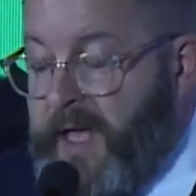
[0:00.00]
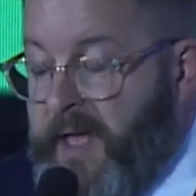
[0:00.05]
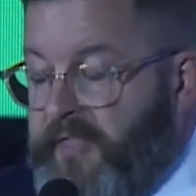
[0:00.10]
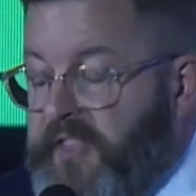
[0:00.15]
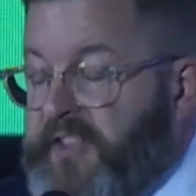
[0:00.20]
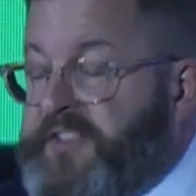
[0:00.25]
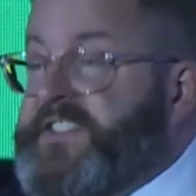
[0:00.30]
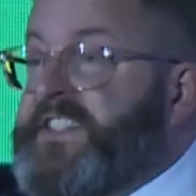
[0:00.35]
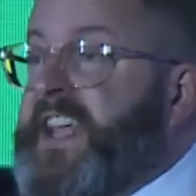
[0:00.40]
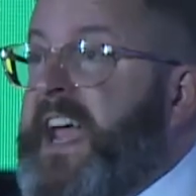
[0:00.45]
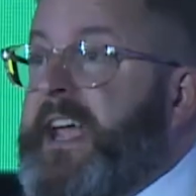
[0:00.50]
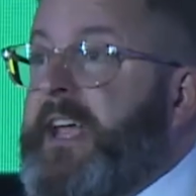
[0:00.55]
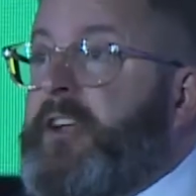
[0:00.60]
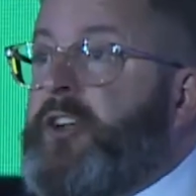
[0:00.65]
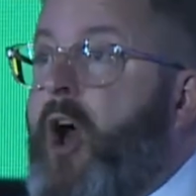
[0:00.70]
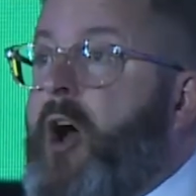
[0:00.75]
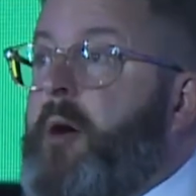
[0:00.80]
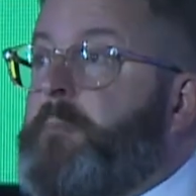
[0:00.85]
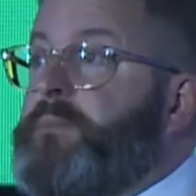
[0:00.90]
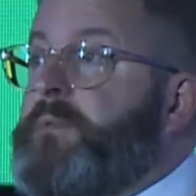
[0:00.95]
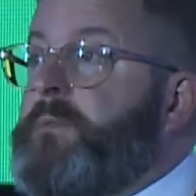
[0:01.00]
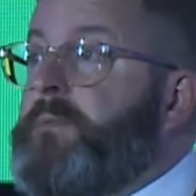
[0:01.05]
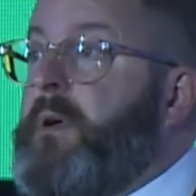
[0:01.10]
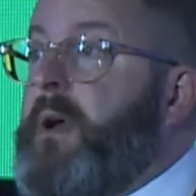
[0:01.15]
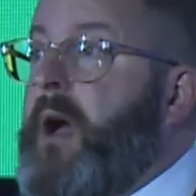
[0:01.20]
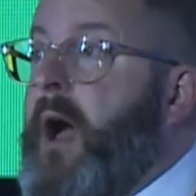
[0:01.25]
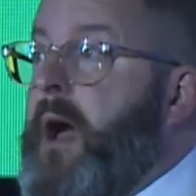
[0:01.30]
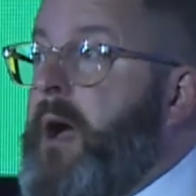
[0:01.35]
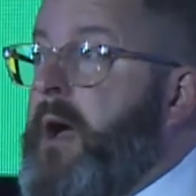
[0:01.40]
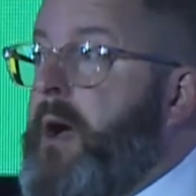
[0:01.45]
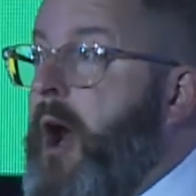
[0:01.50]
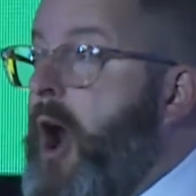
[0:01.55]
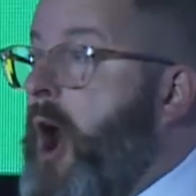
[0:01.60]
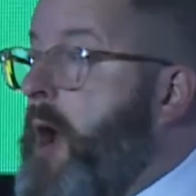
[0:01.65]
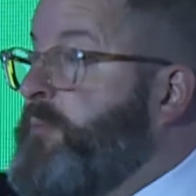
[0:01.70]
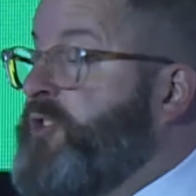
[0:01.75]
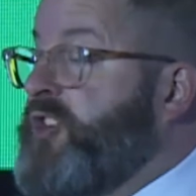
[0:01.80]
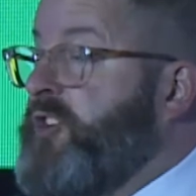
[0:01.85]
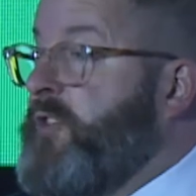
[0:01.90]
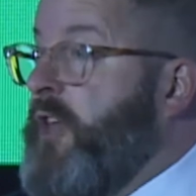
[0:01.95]
The second op uh,
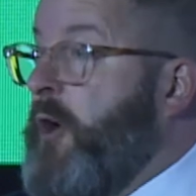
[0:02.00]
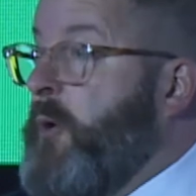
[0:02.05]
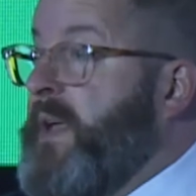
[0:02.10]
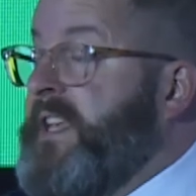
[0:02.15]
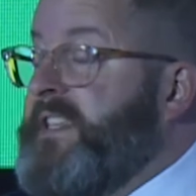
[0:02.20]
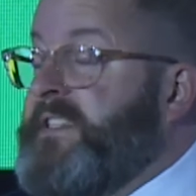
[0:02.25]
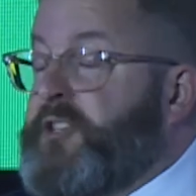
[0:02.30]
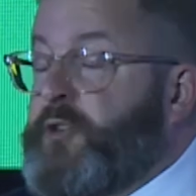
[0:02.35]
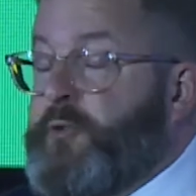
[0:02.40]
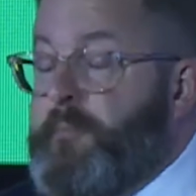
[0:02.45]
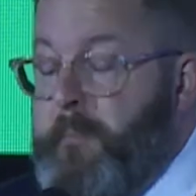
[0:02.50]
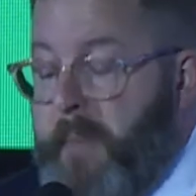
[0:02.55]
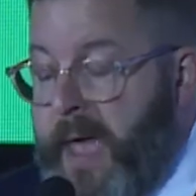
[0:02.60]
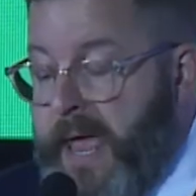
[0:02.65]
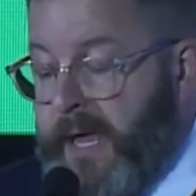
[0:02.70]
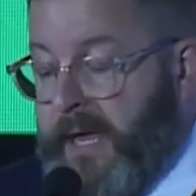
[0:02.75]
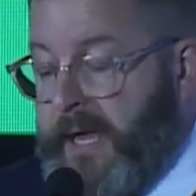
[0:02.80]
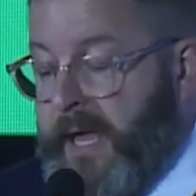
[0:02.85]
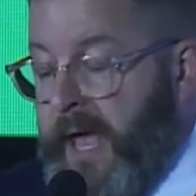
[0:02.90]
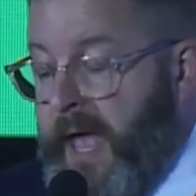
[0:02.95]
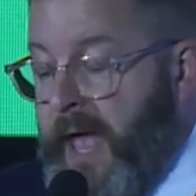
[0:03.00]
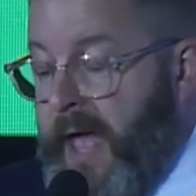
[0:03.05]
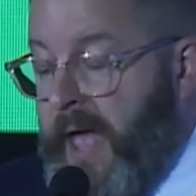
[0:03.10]
option, though, is to make